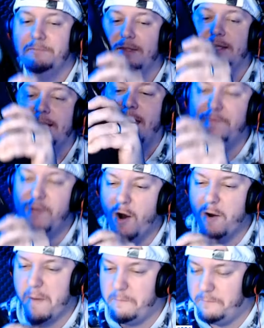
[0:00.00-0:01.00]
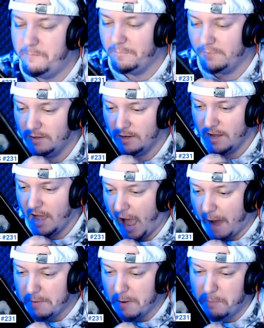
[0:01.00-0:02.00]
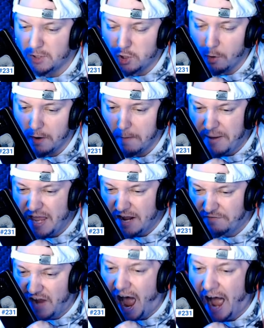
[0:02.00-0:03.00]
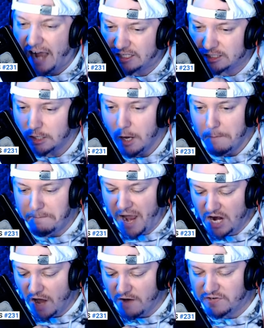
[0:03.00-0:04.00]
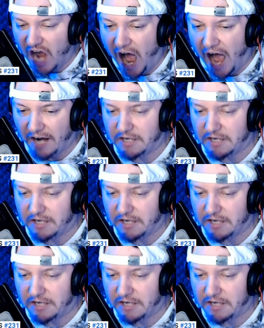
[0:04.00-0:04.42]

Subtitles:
Have you ever been... I'm going to put you in a pit of cocks. Pit of cock.